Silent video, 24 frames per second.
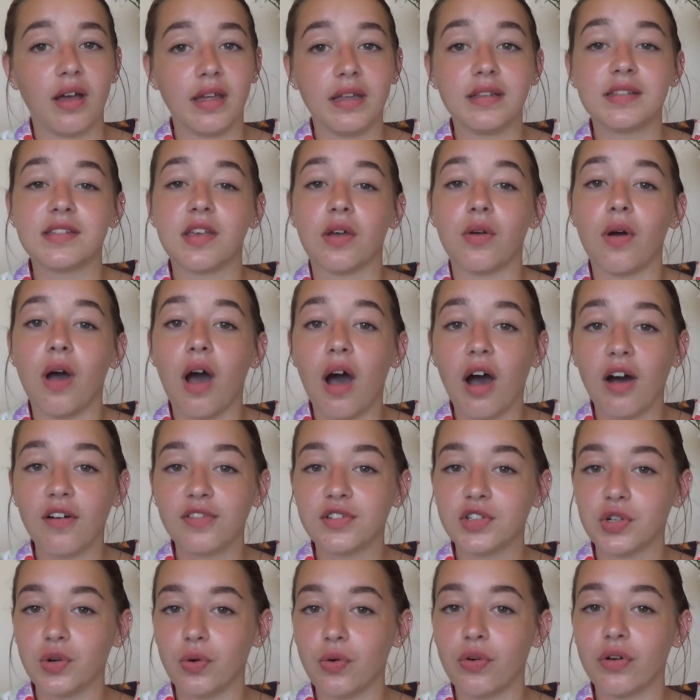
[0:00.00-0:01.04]
so after
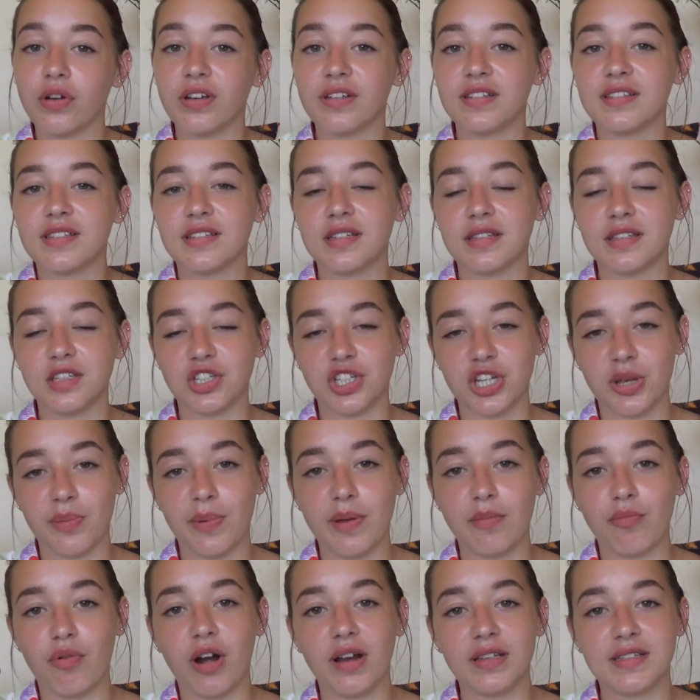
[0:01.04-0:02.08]
August, the shipping
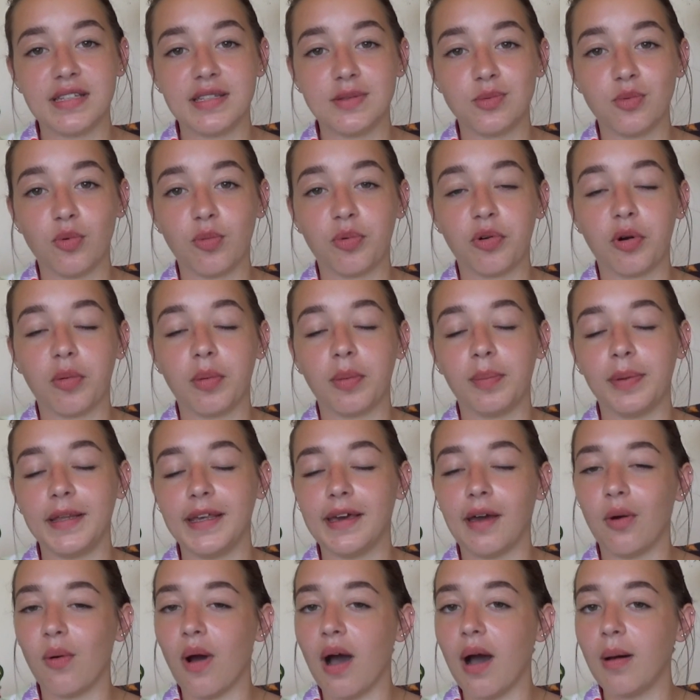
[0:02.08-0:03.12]
prices will probably
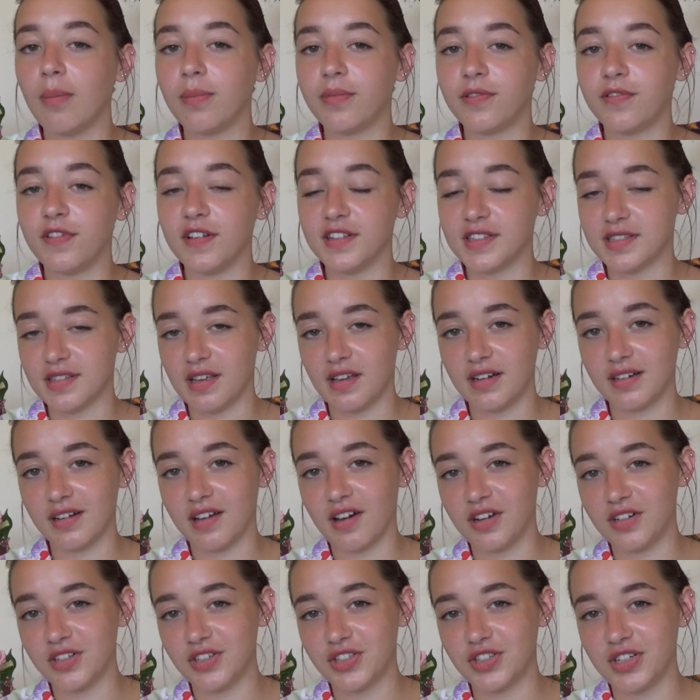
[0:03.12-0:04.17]
go up for certain
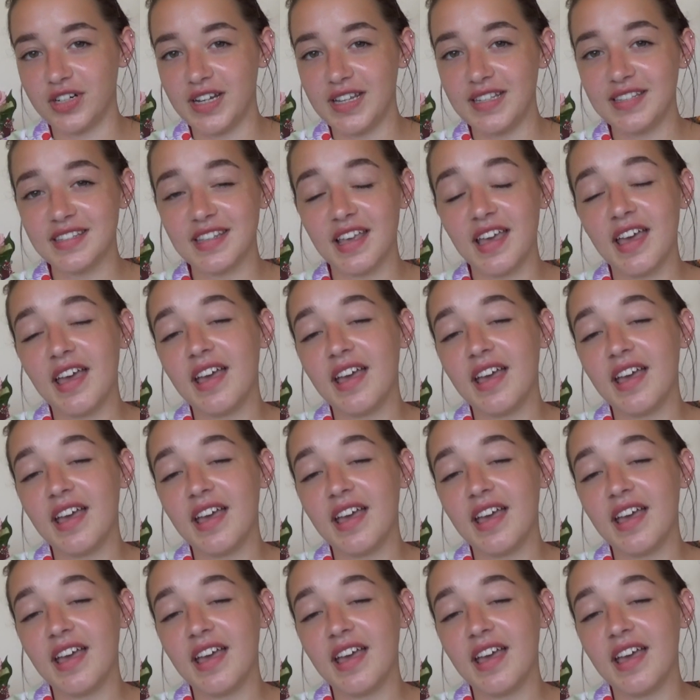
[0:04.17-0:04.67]
countries,